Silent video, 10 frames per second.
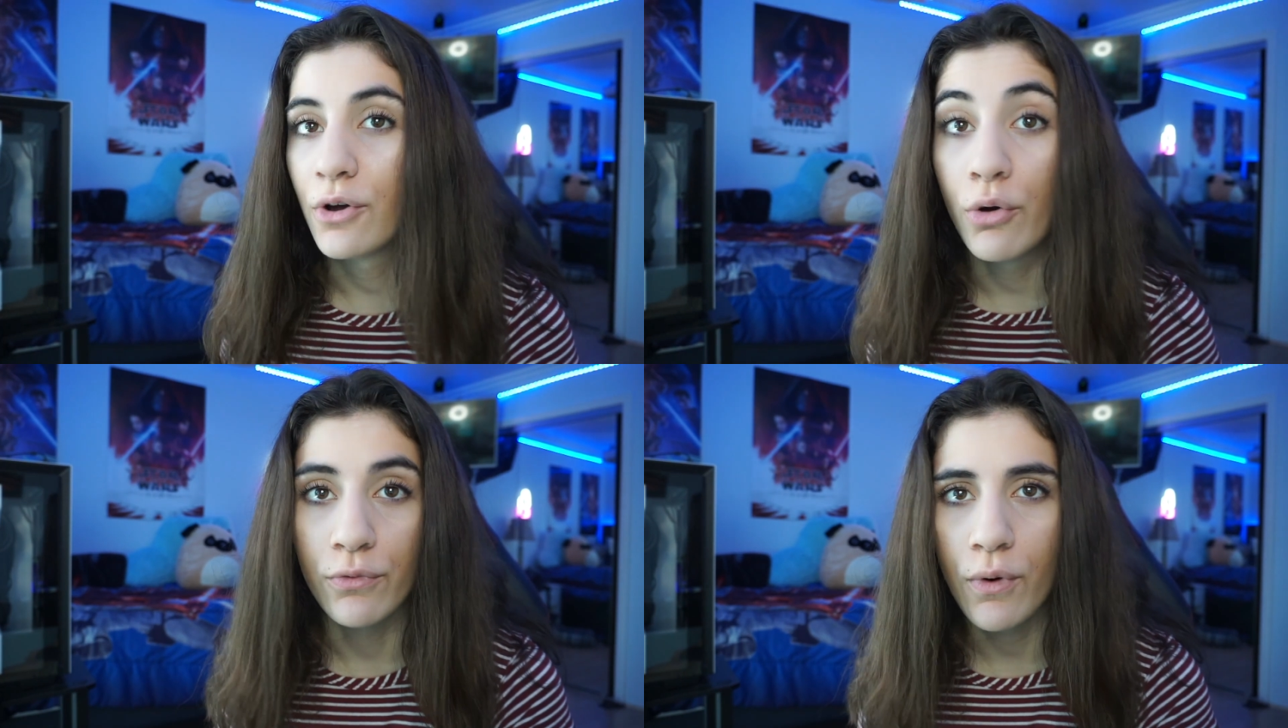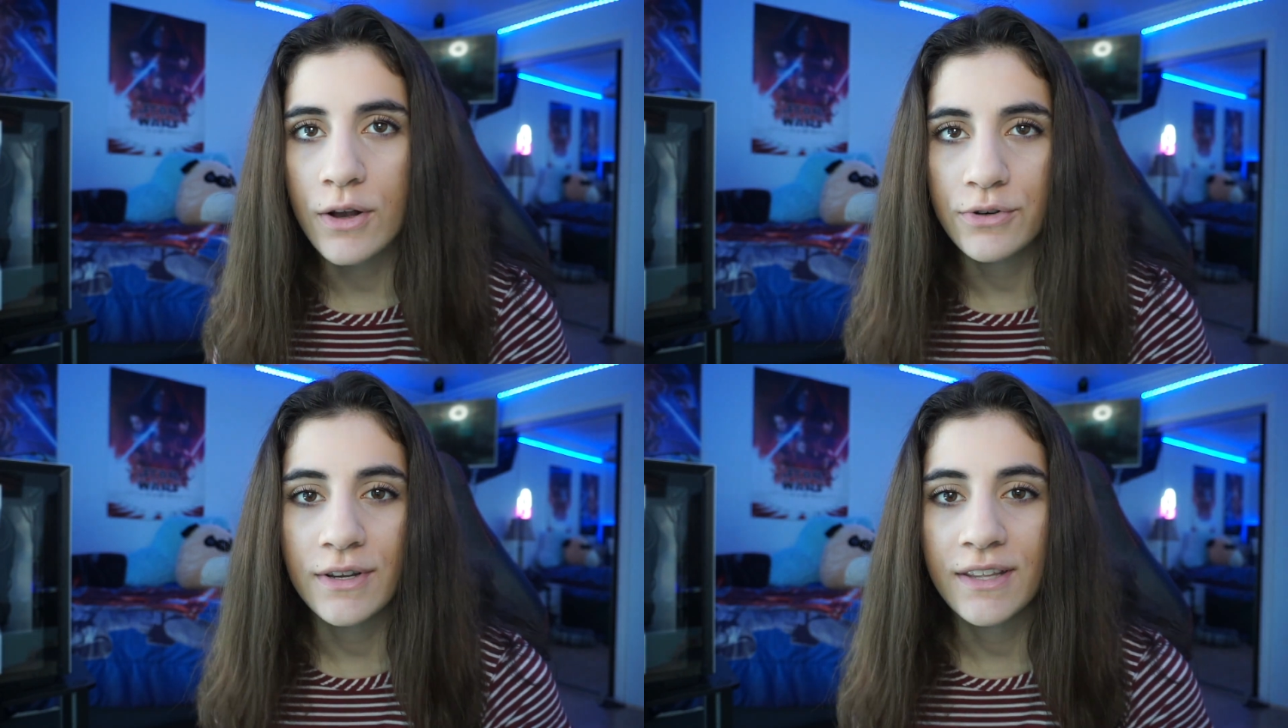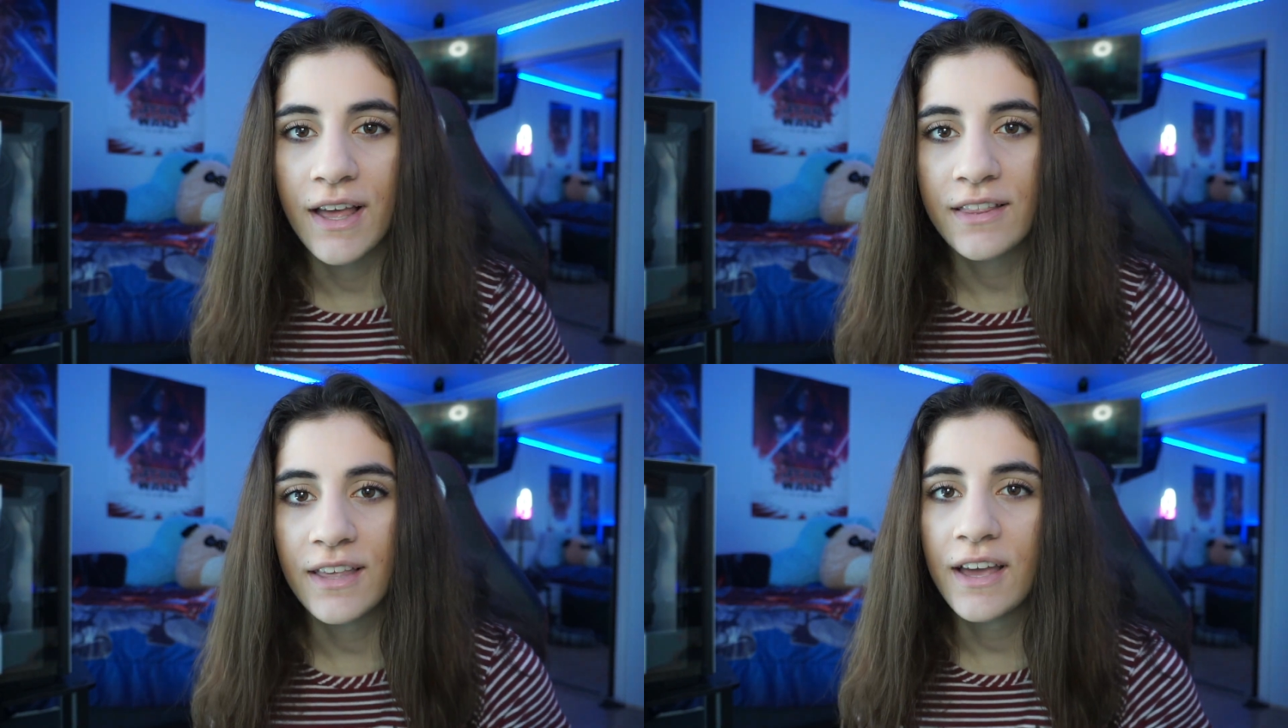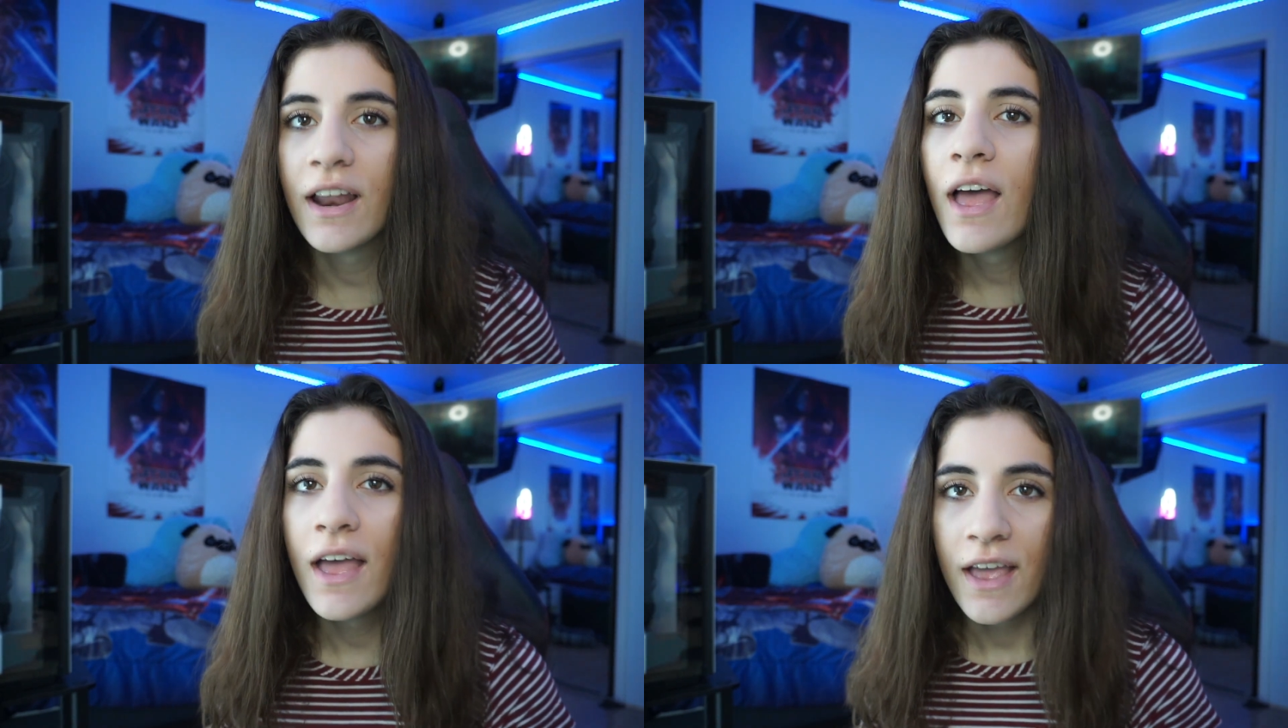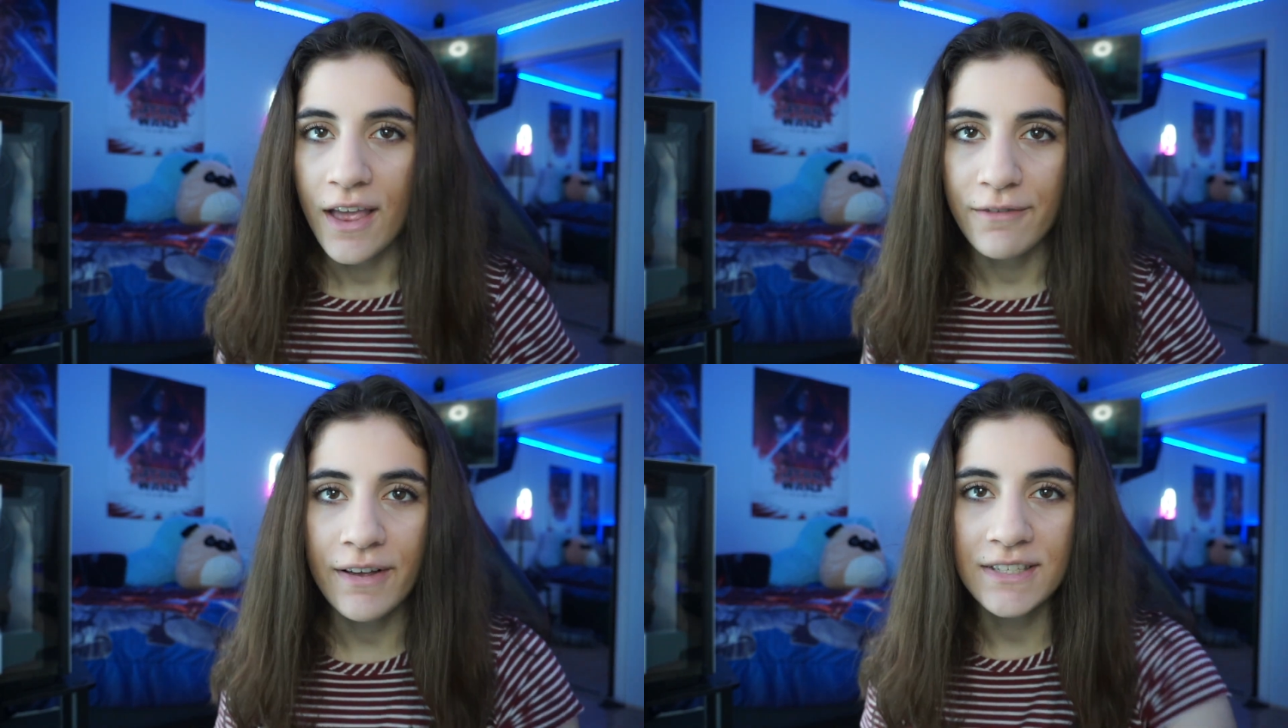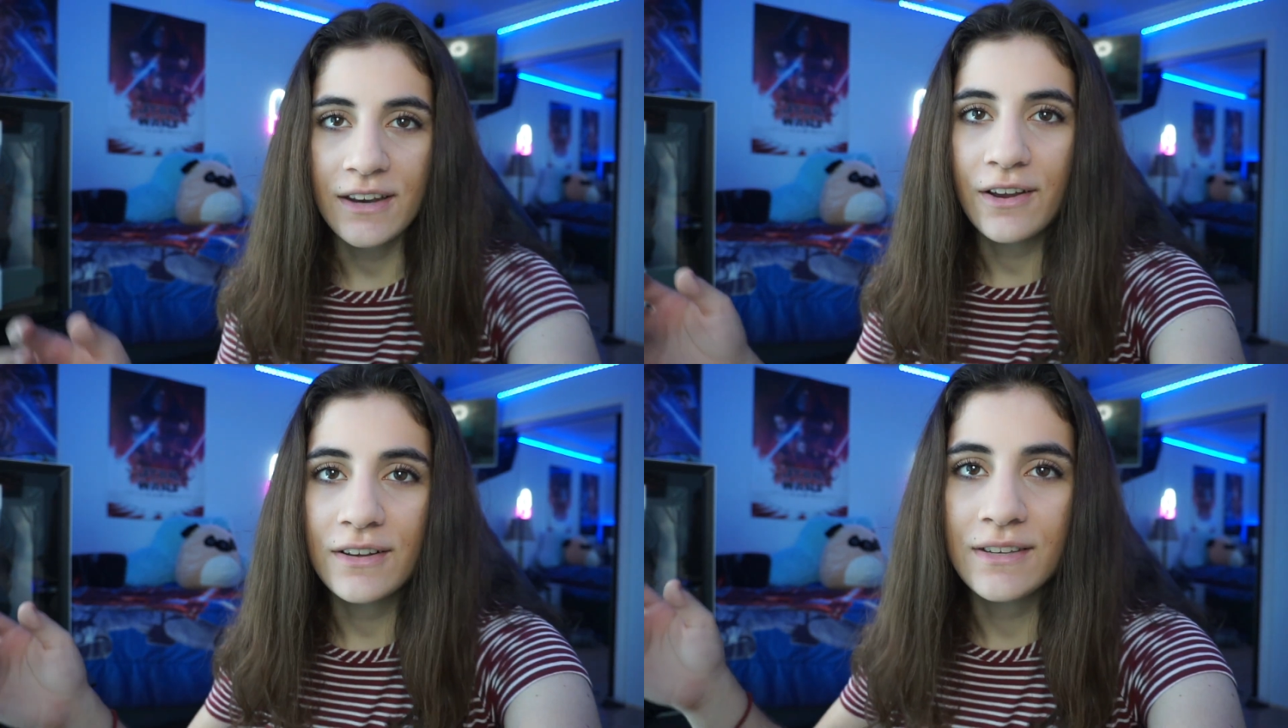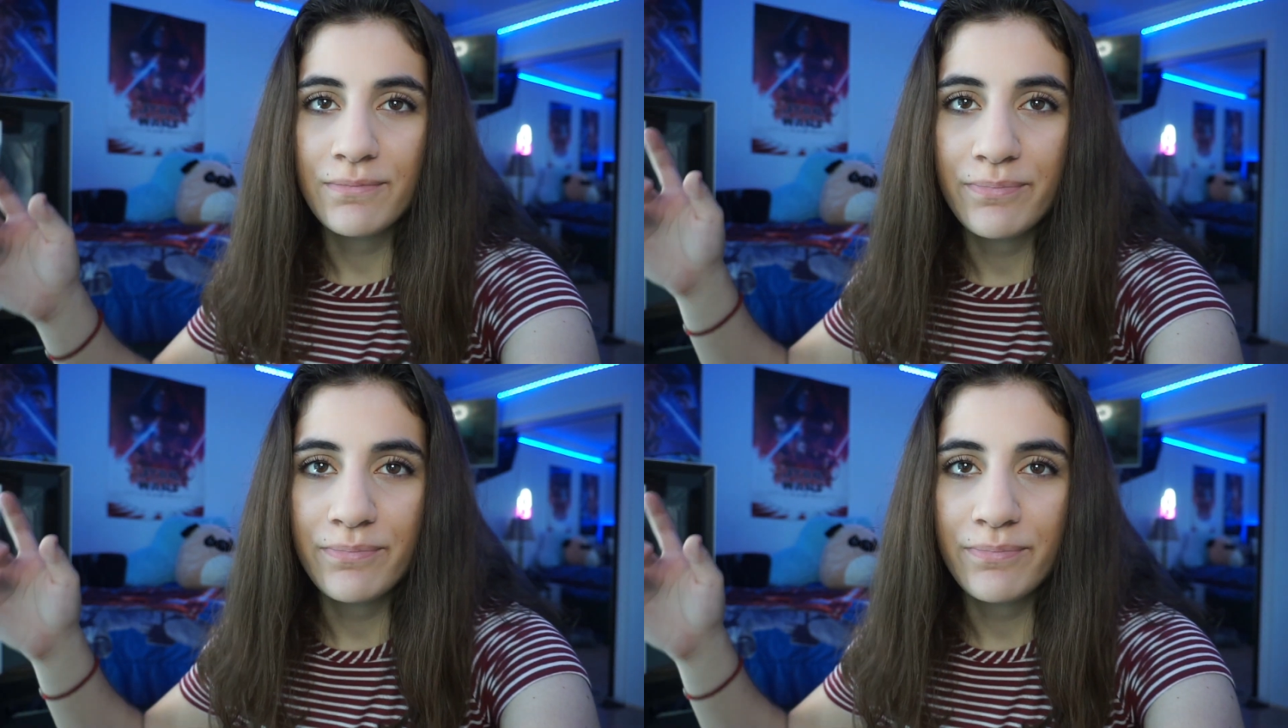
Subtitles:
Overwatch or anything like that, invest in a good